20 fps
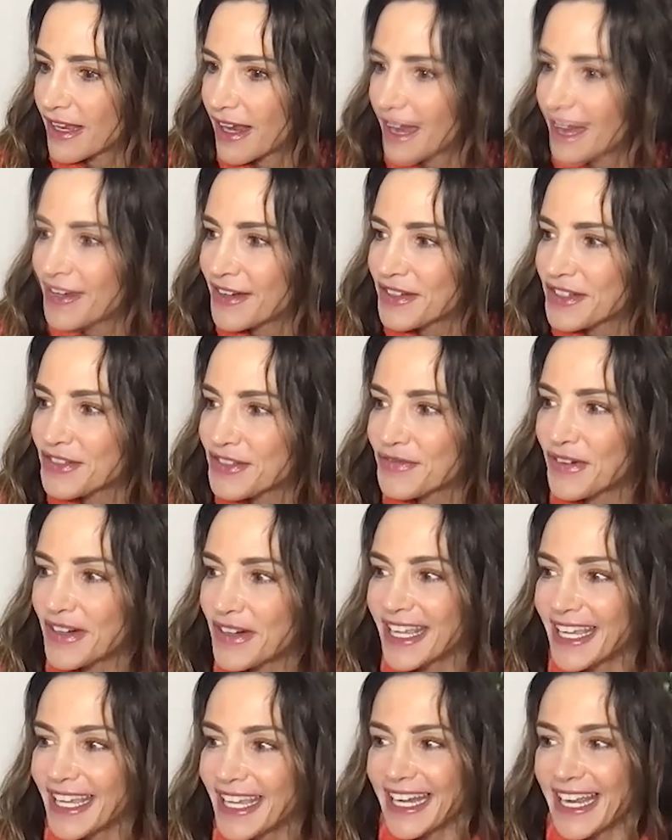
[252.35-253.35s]
I, it's funny, I
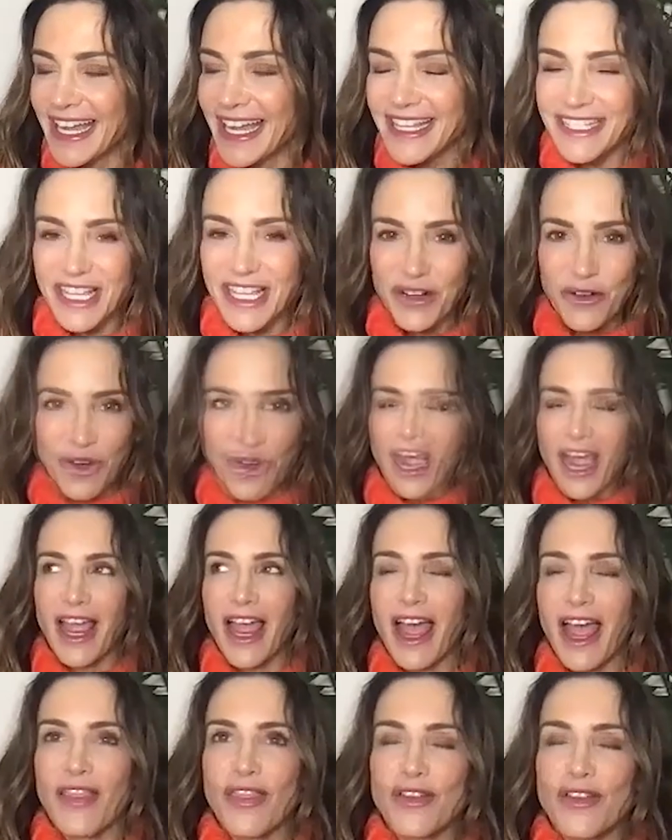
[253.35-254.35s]
get asked that question.
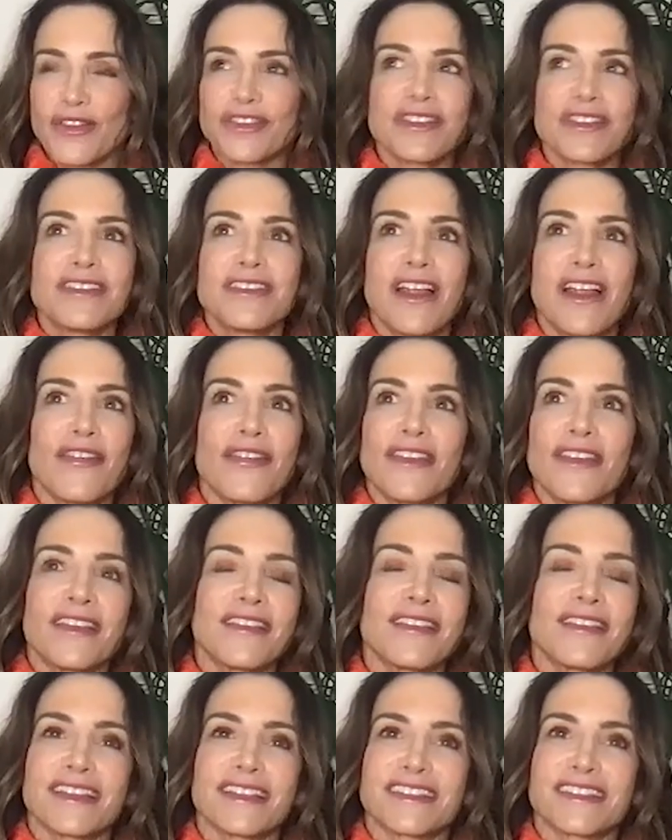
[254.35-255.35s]
There's nothing
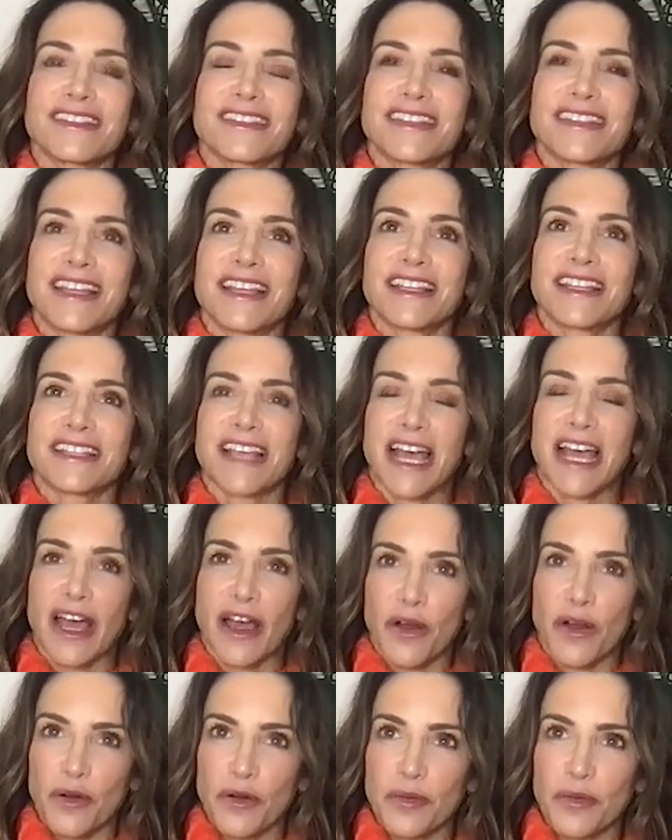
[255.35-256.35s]
that stands
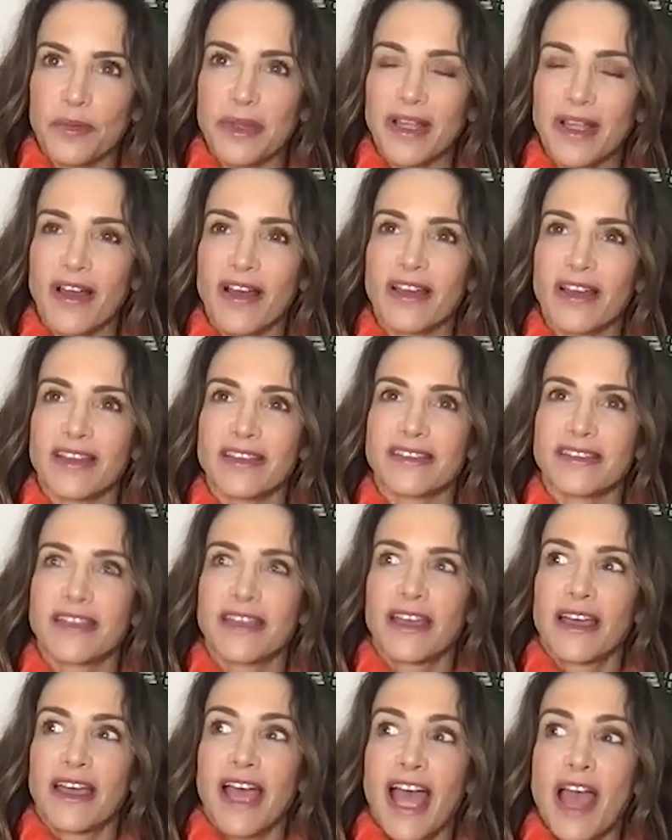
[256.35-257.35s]
out because
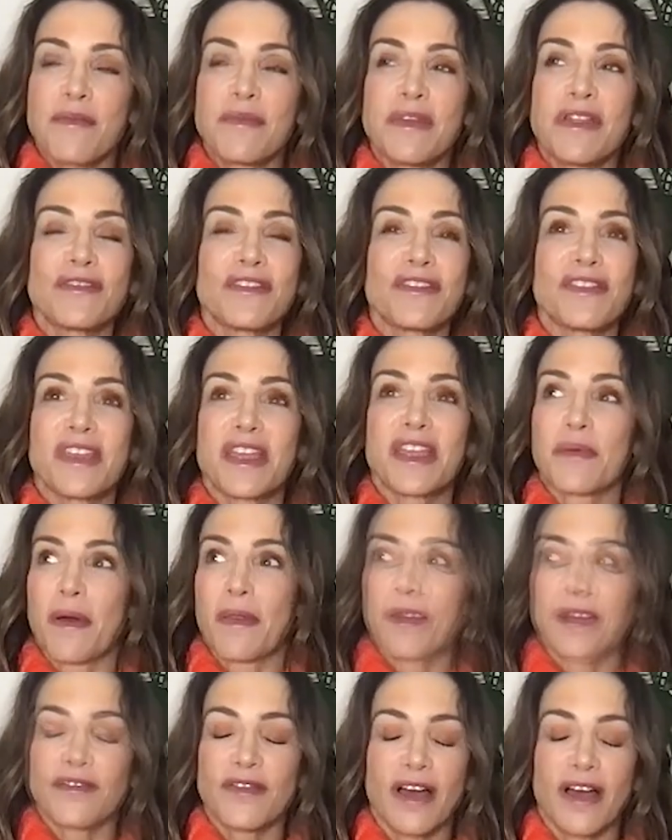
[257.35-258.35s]
I mean, even think about
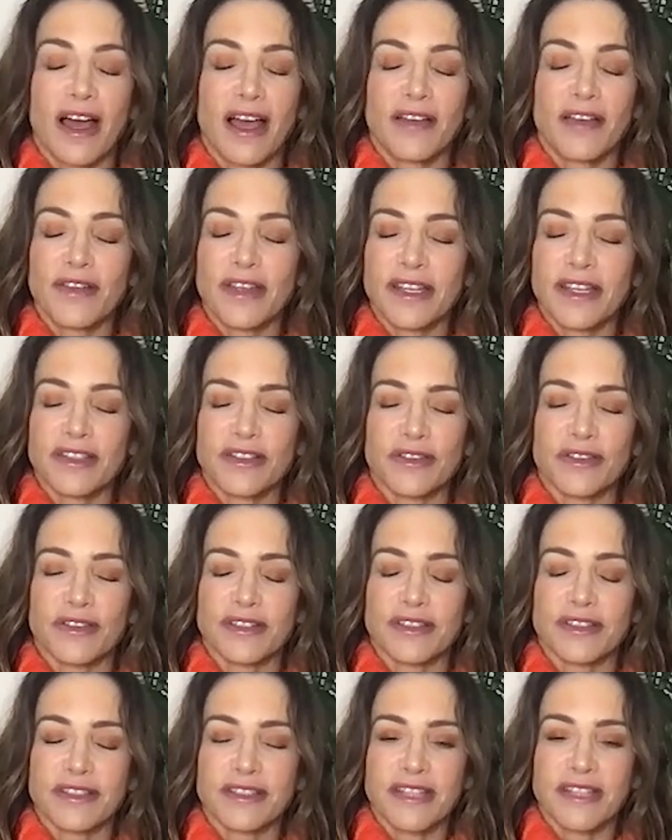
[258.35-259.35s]
this. I've answered
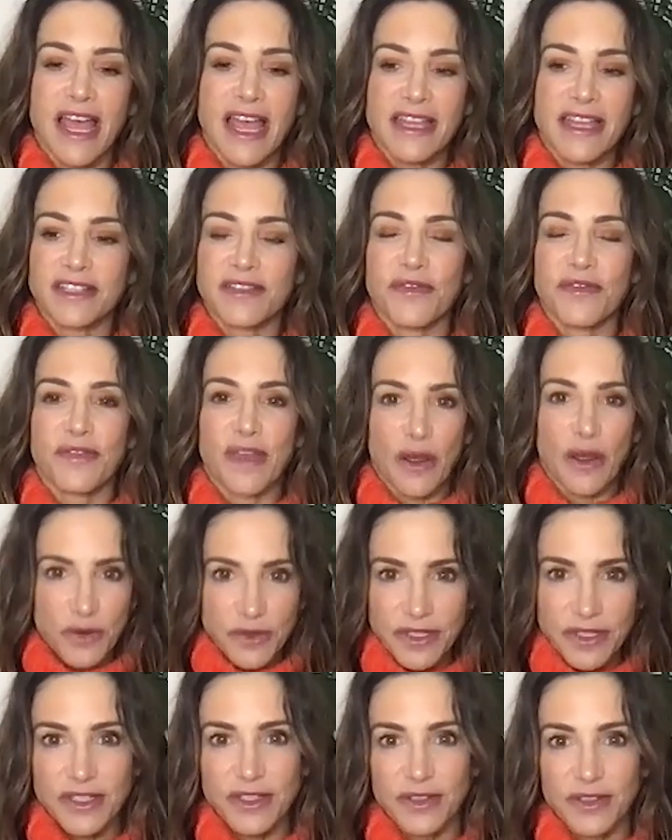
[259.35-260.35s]
tens of
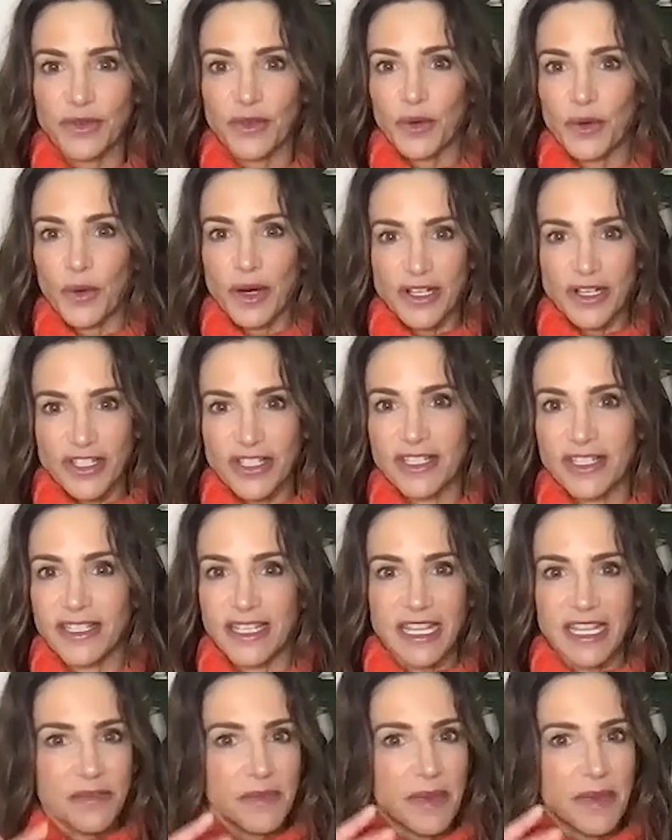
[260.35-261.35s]
thousands of questions,
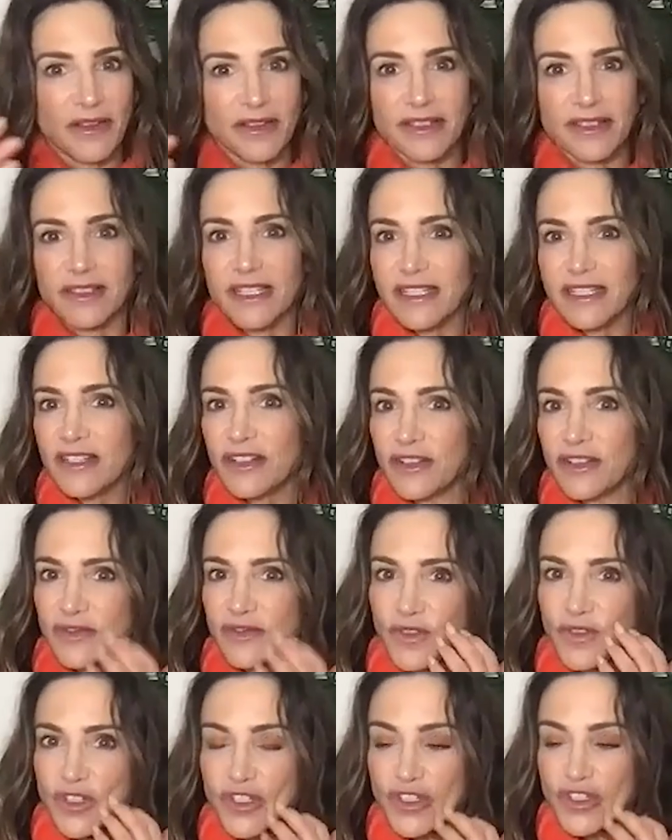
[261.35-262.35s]
emails, listeners for
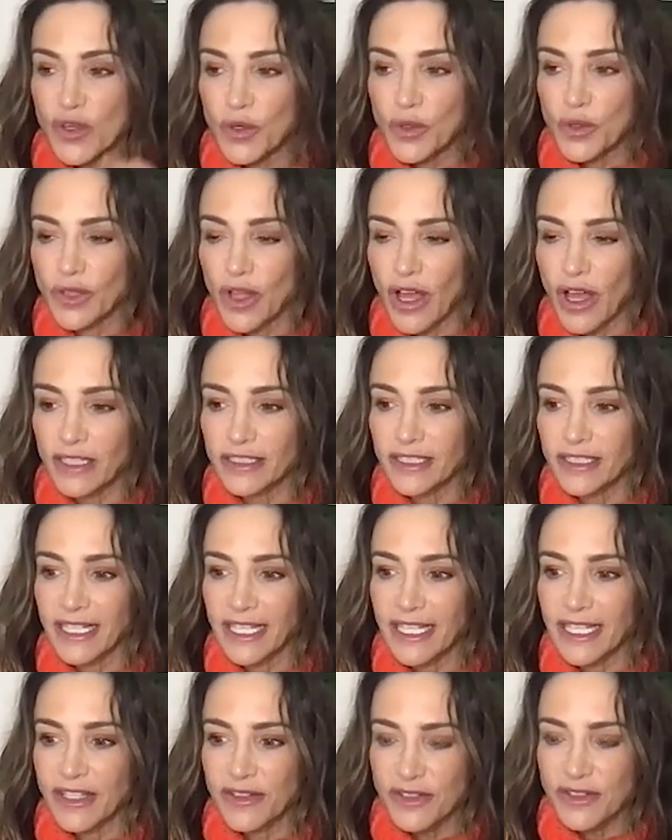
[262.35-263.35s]
so long that
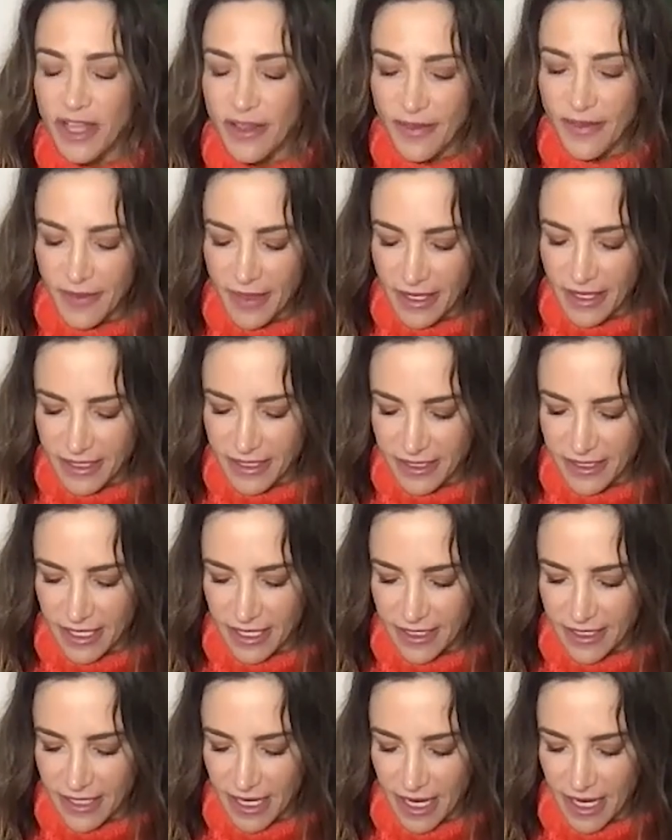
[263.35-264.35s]
there's nothing that stands
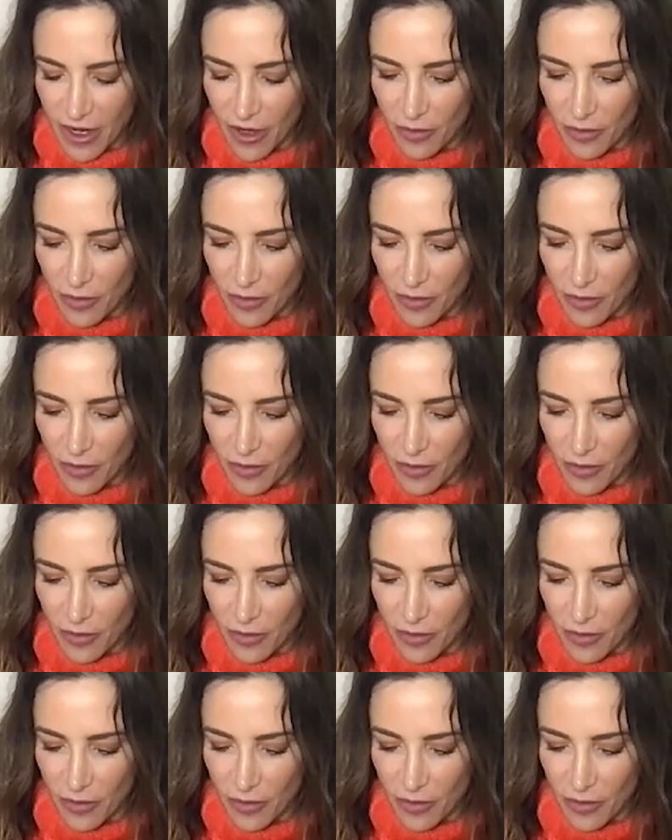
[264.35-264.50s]
out.